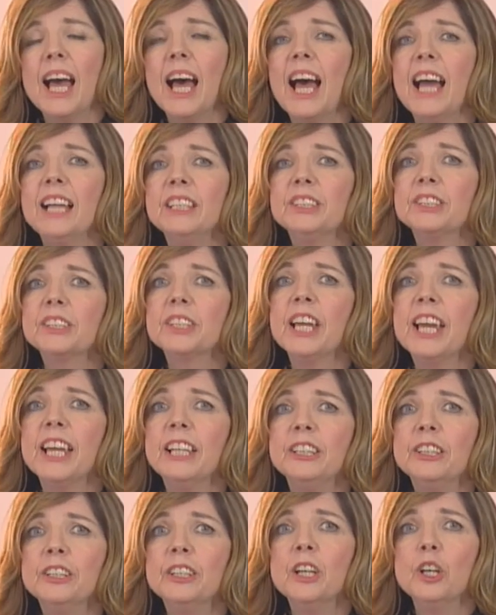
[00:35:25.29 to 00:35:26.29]
and
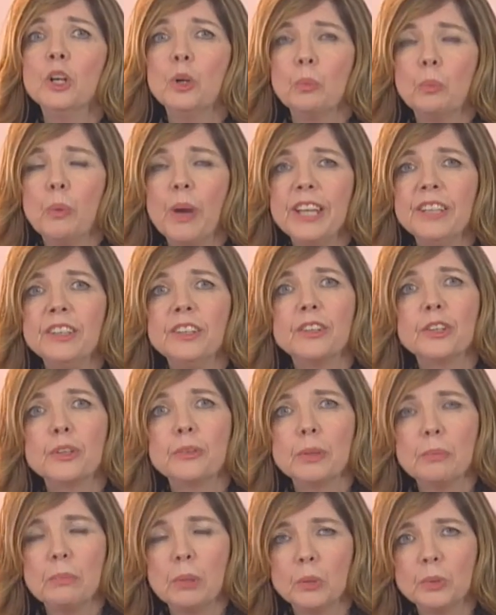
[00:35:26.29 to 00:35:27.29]
then when the
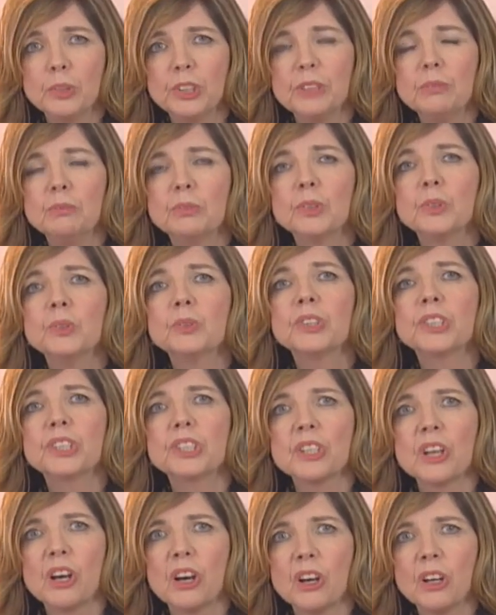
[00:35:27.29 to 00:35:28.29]
reporting rules
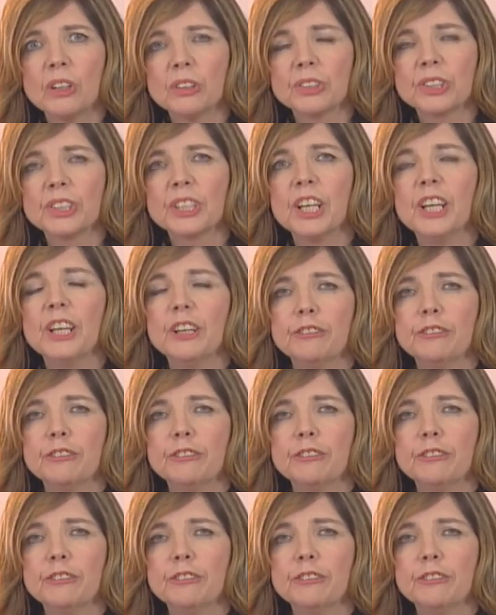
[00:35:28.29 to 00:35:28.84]
start